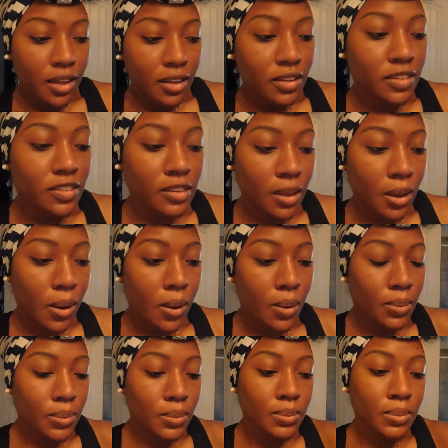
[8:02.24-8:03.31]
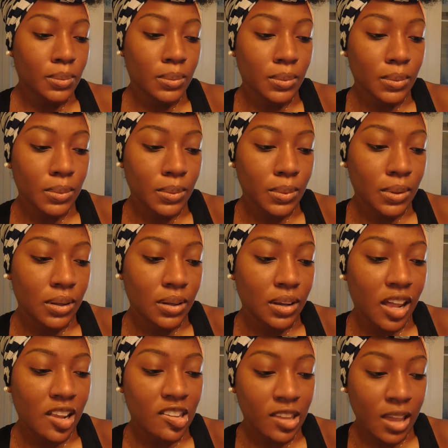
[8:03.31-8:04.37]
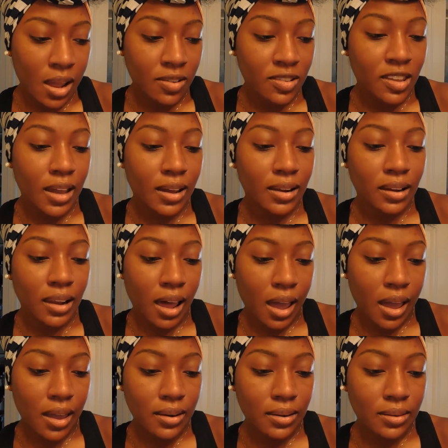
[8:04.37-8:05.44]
So, that sounds like a lot.